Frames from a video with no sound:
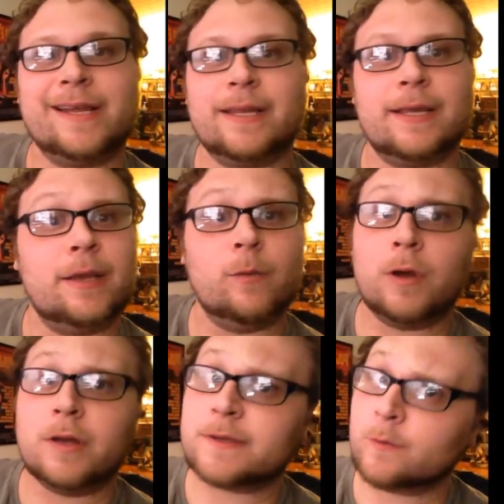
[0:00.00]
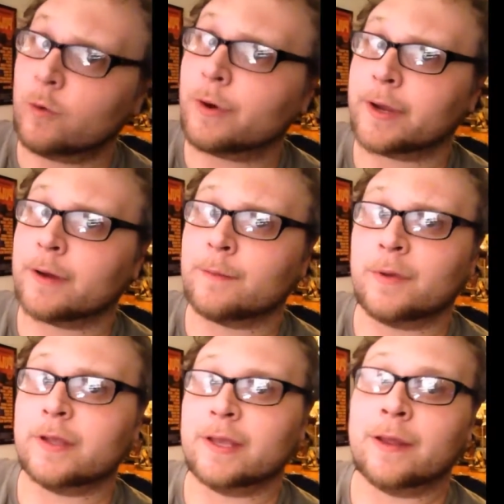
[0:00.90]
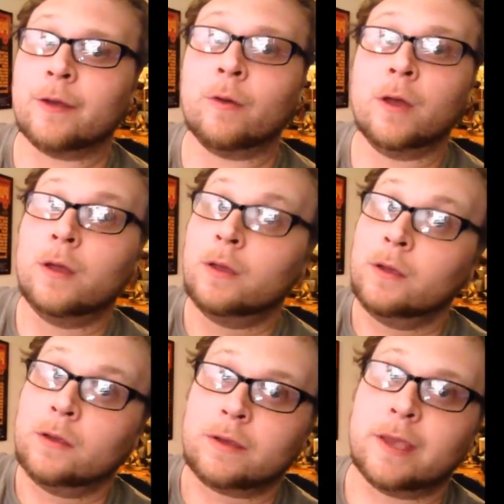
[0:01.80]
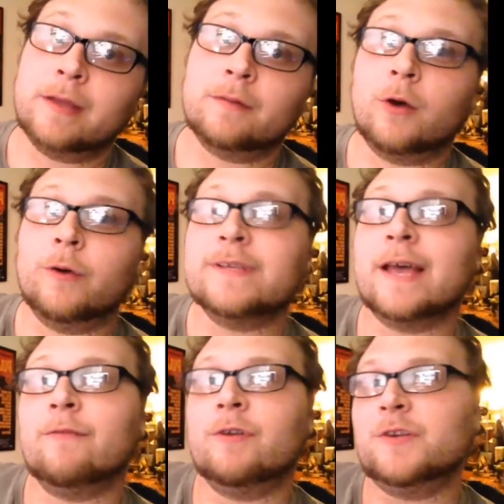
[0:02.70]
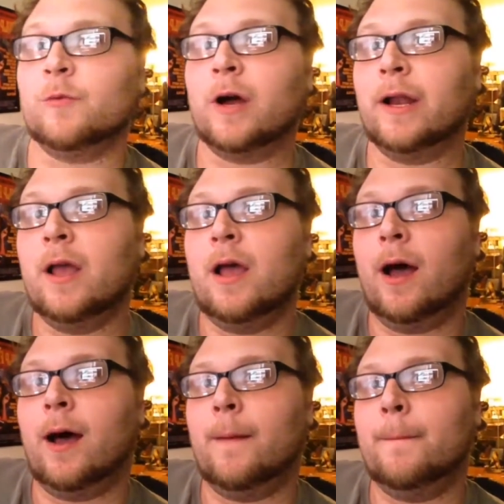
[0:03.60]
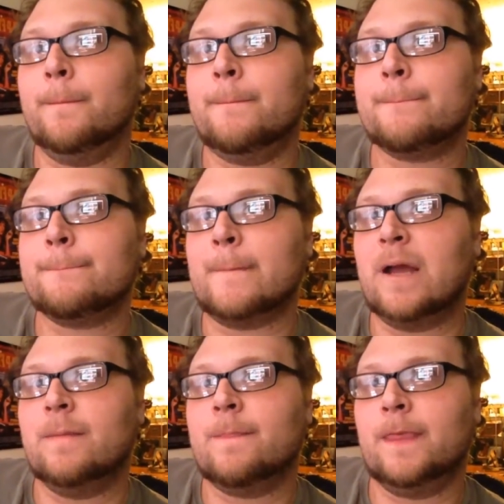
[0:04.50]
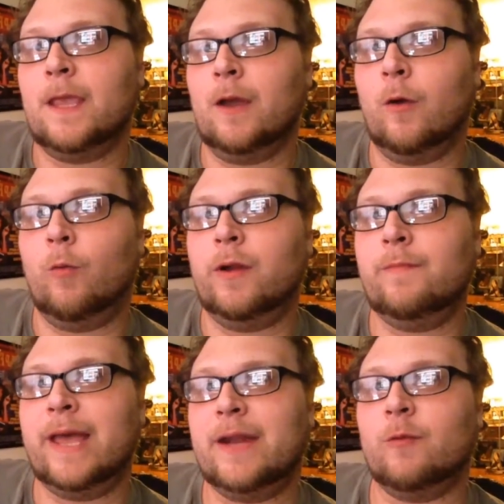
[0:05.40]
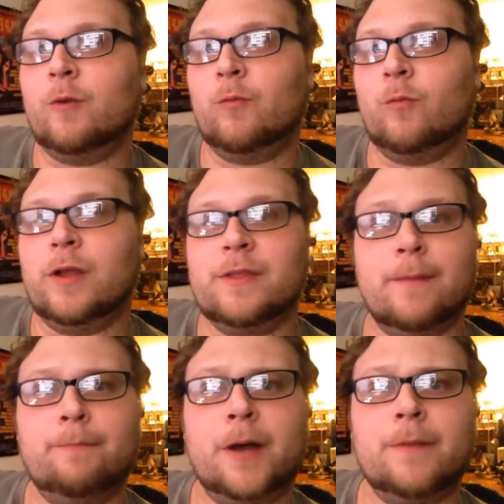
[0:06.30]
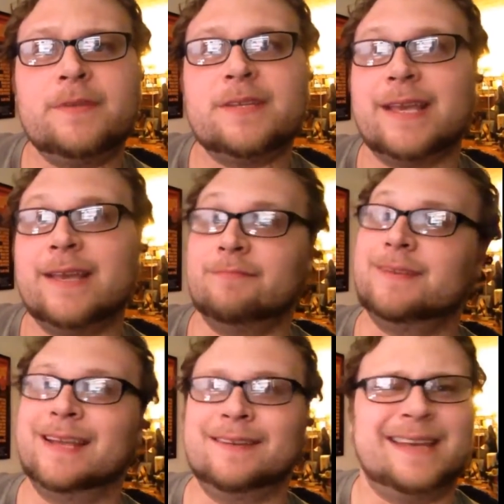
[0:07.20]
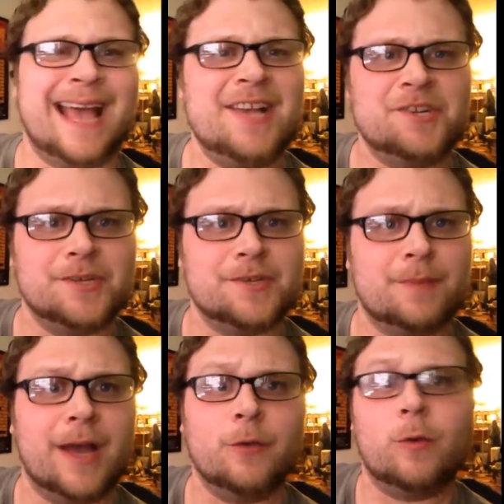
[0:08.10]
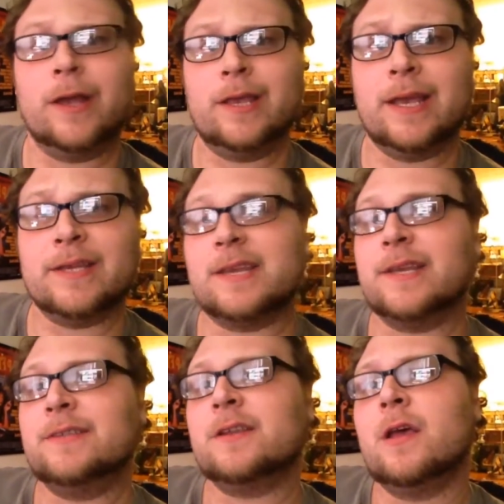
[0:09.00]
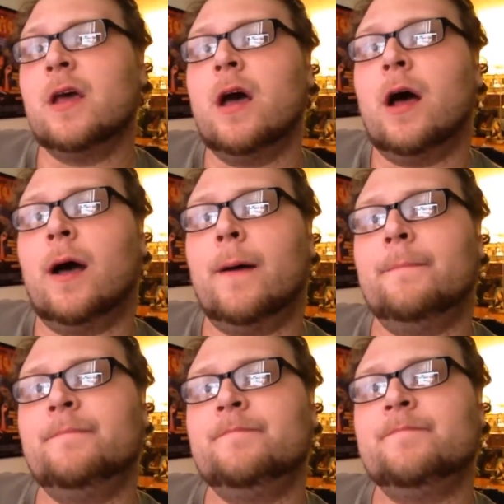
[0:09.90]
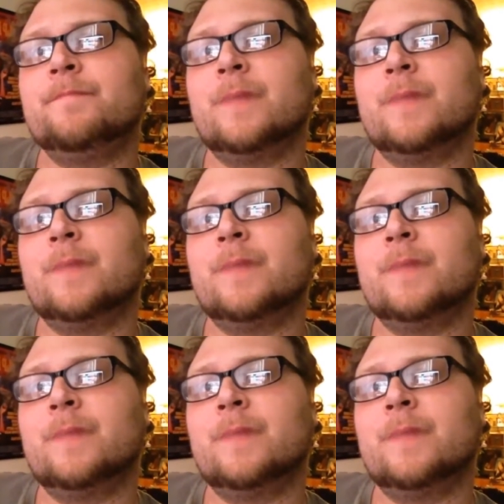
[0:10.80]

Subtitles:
that he was a warrior, but, you know, can't always have what you want. You know, 1 mana, 1/1 that pumps and dashes, by the way. He has haste. I'm